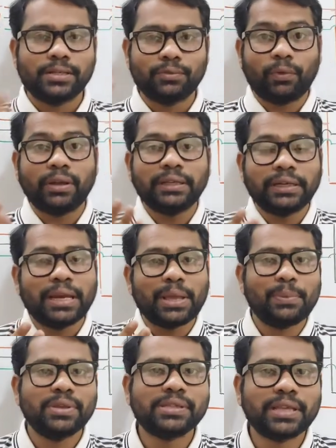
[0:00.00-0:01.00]
Why that
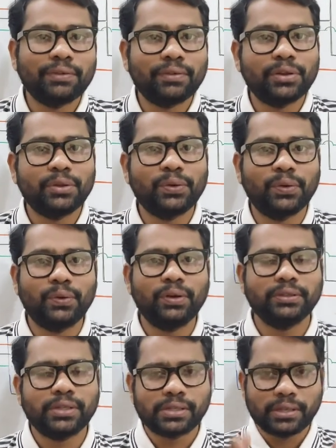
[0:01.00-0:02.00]
name is given, you
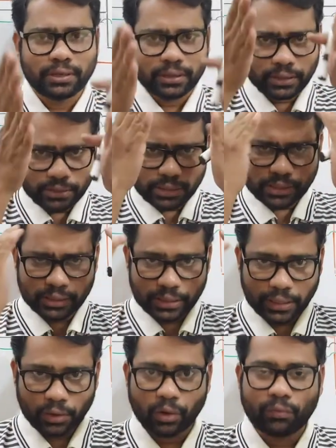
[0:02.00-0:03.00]
know, just
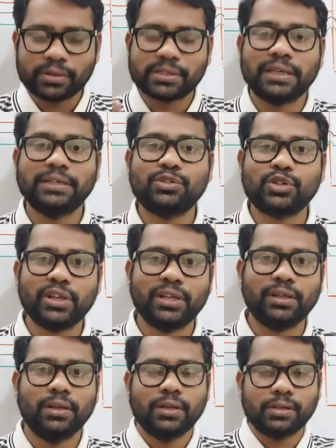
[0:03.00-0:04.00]
recall for a second
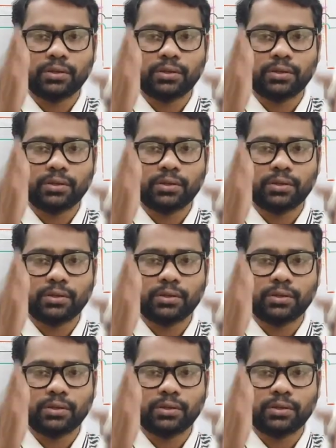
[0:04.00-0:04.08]
tree.